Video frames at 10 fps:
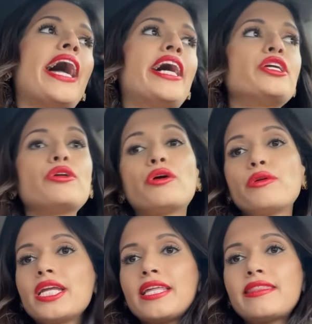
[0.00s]
and you don't
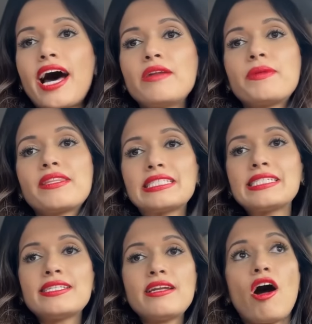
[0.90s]
need that, but this
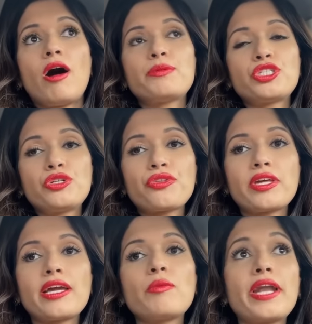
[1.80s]
is an optional
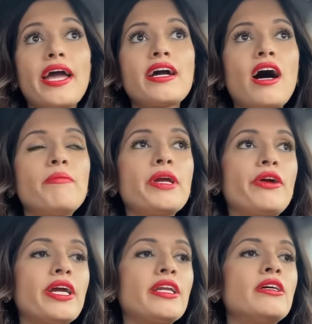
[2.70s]
thing. When I got
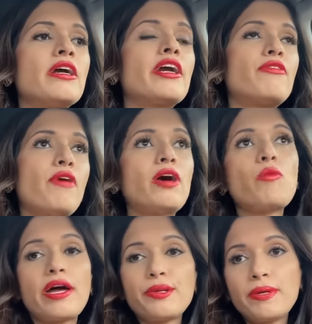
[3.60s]
married, Irfan
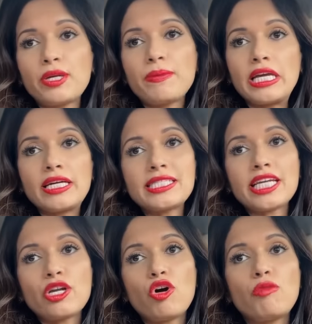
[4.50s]
wanted me to be a
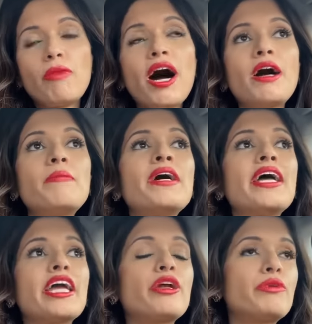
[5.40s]
stay-at-home mom.
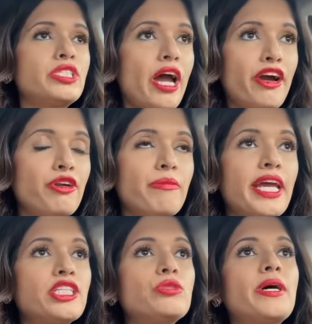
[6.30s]
He retired
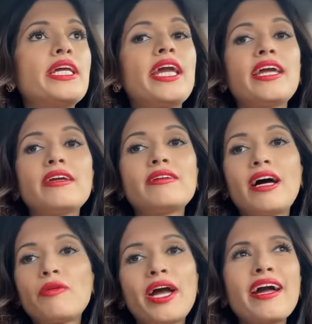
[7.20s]
me at 28.
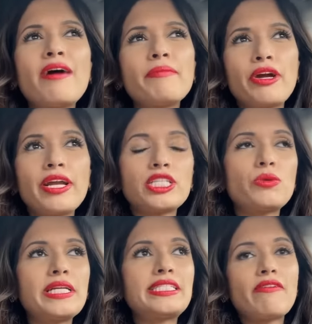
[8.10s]
I got married at
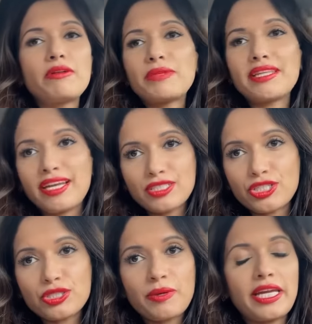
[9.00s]
27, but then I
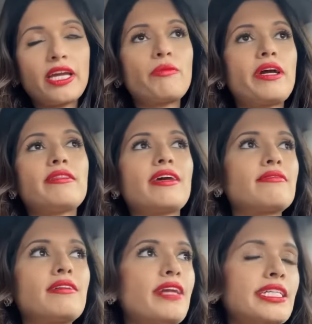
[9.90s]
turned 28 right
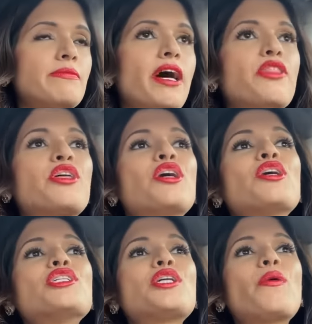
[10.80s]
like the next month.
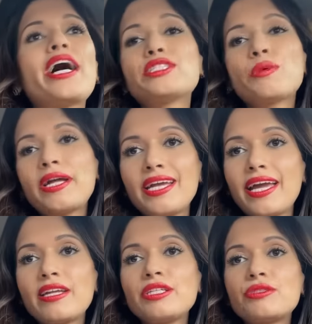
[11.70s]
So at
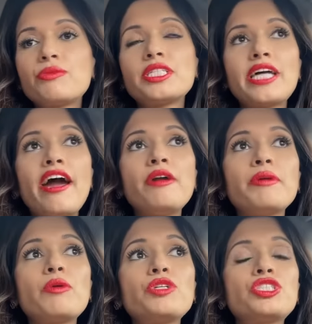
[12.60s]
28, he retired
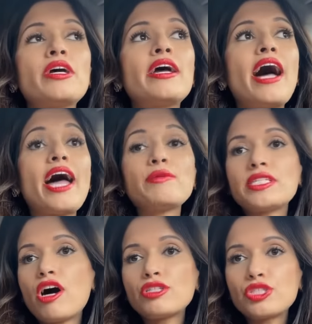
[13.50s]
me, which I was
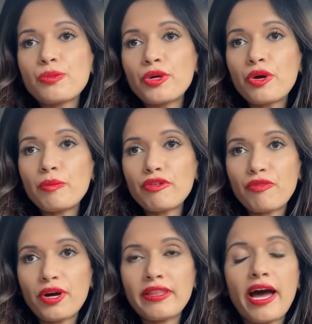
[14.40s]
an entrepreneur
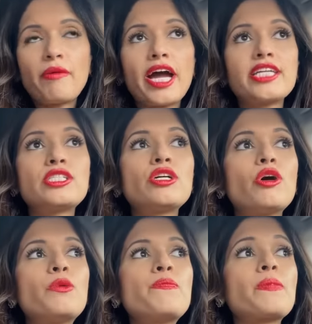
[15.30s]
before that, right?
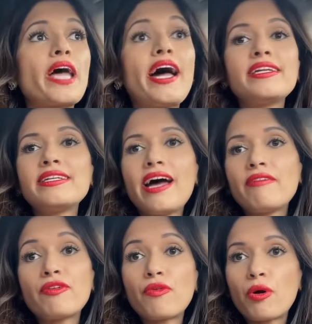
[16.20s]
So I didn't
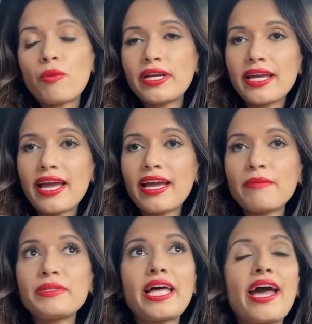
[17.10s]
have a
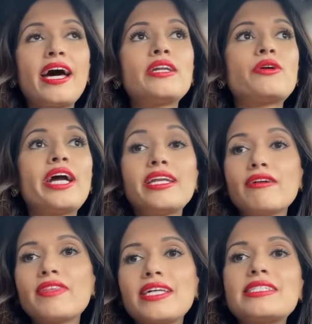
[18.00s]
401k plan or any
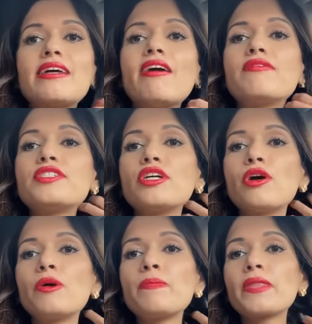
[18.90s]
of that stuff.
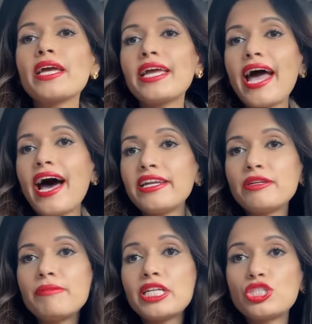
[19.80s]
So he added
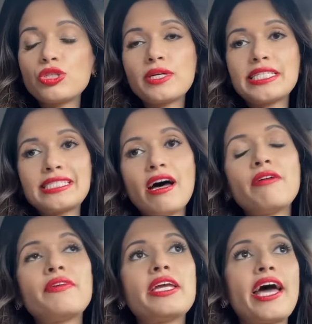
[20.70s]
me to his
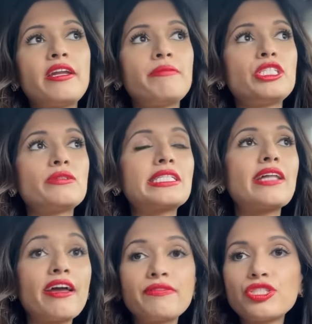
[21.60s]
stuff. He added me to his
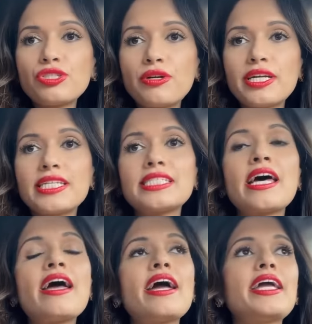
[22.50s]
life insurance.
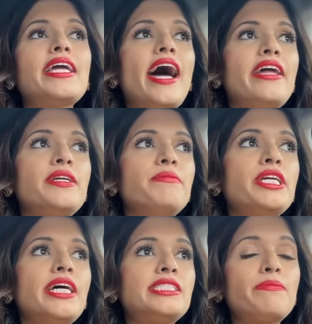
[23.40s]
He added
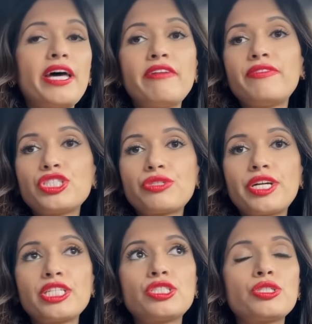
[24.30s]
me as a
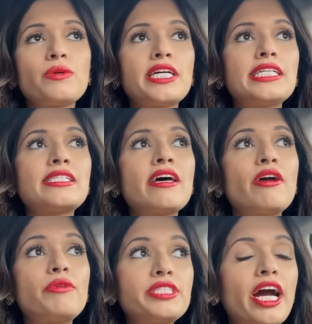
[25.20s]
beneficiary to his
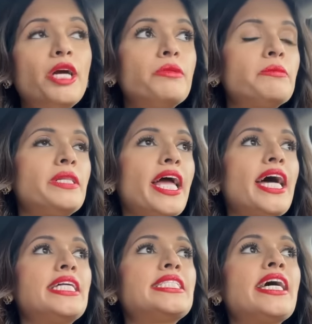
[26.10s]
retirement
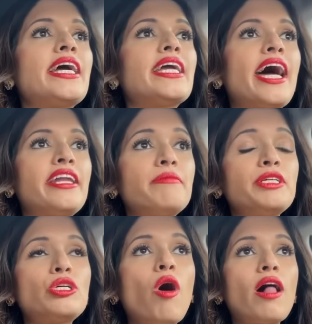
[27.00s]
plans. He added me
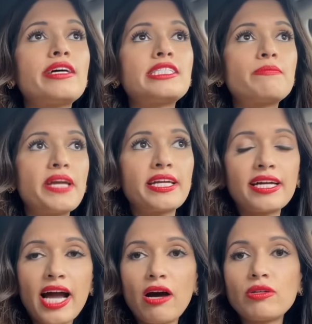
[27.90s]
to all his bank
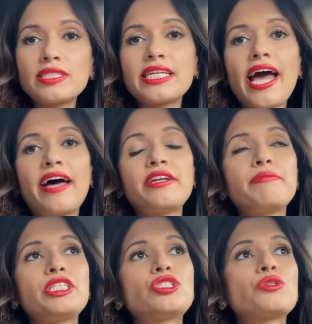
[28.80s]
accounts. He added
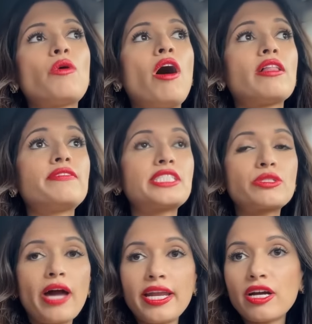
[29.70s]
me to all of his
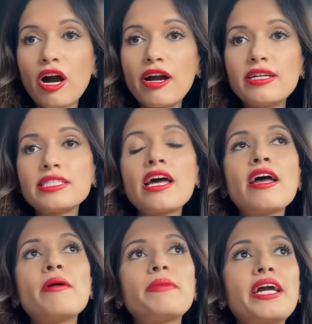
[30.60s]
credit cards,
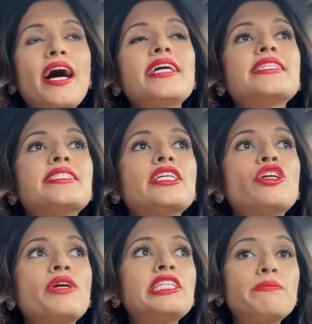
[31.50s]
because, you
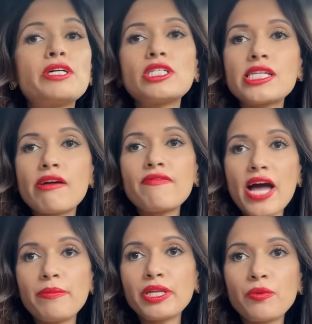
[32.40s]
know, he's building a
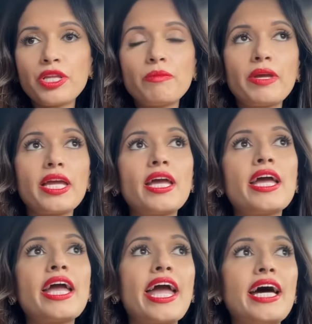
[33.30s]
family with me,
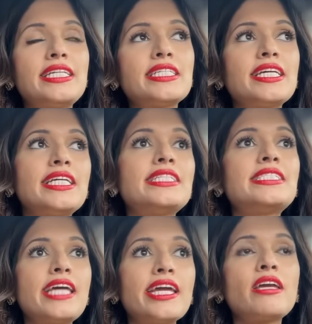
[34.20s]
and he is
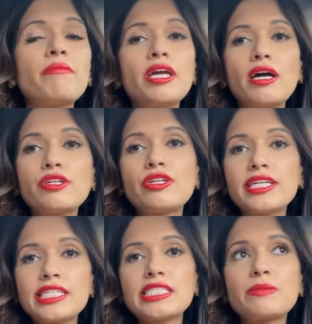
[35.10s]
taking me under
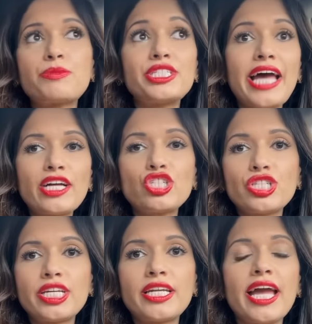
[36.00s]
his
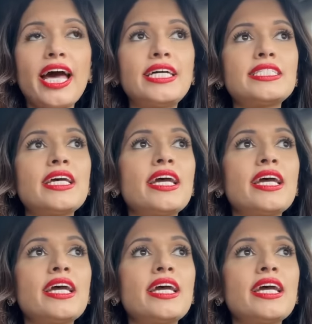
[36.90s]
protection and